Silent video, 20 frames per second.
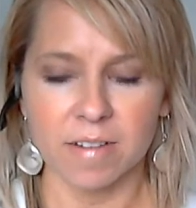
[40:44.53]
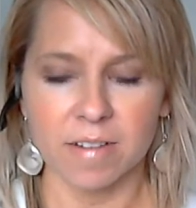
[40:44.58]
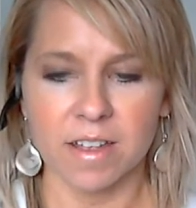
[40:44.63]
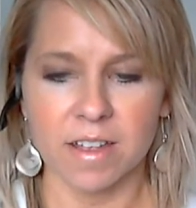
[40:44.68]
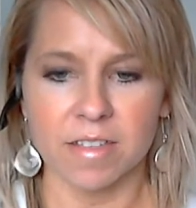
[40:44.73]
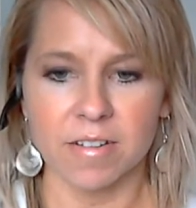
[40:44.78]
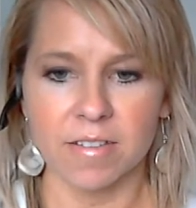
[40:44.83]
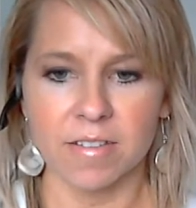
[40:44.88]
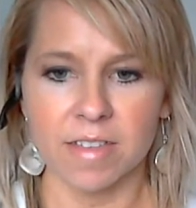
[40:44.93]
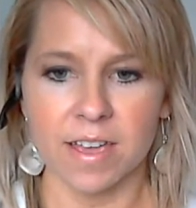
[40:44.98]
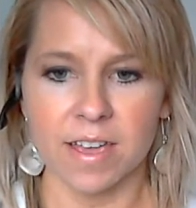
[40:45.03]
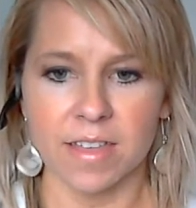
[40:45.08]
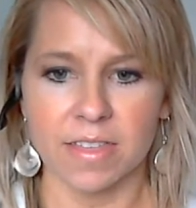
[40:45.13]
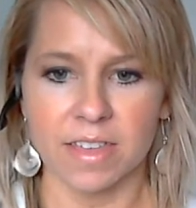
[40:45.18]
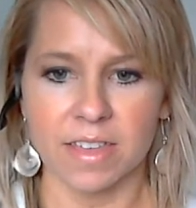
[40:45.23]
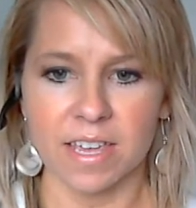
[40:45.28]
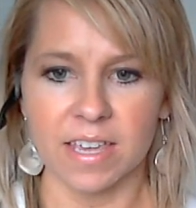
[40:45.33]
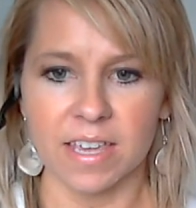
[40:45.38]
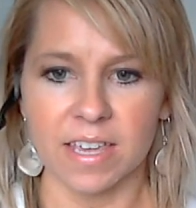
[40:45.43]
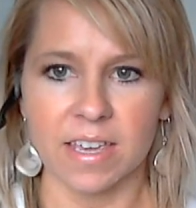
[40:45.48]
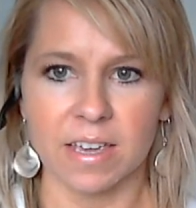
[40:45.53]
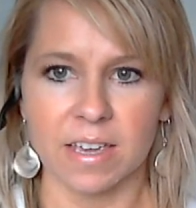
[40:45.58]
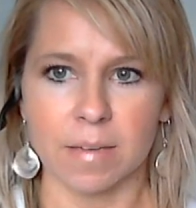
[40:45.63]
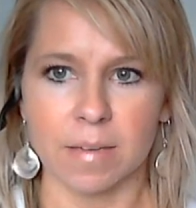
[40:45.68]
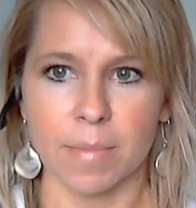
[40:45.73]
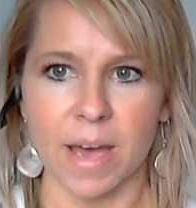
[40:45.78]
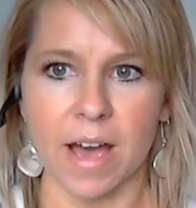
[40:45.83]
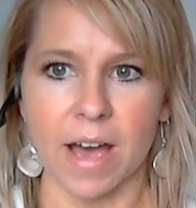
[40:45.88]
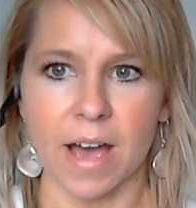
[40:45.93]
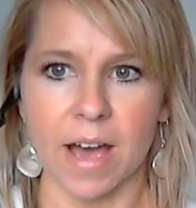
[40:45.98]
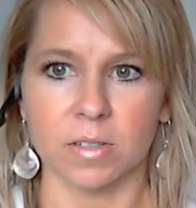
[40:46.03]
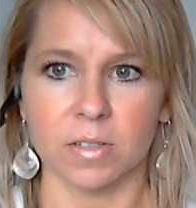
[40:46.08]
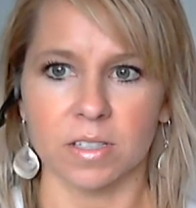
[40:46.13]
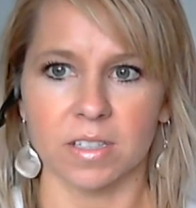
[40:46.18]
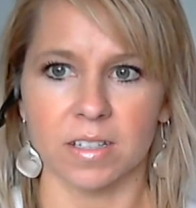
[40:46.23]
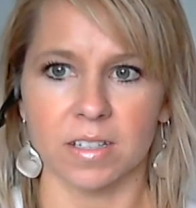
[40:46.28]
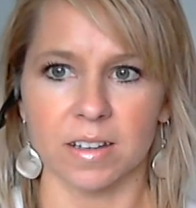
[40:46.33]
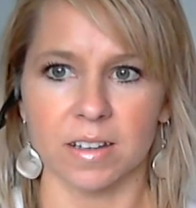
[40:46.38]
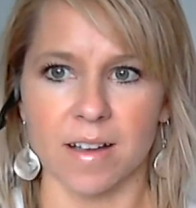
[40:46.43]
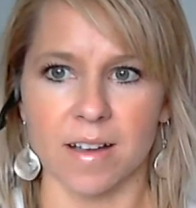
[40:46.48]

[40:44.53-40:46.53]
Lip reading: rather than thinking about